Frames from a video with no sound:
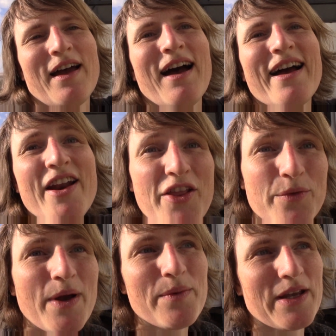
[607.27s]
Another
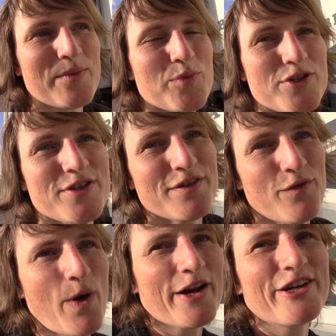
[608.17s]
way we can preserve
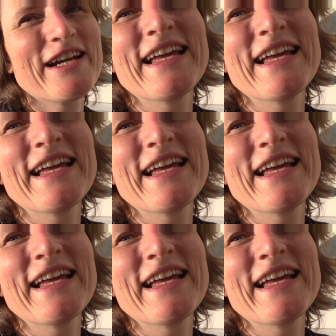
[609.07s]
water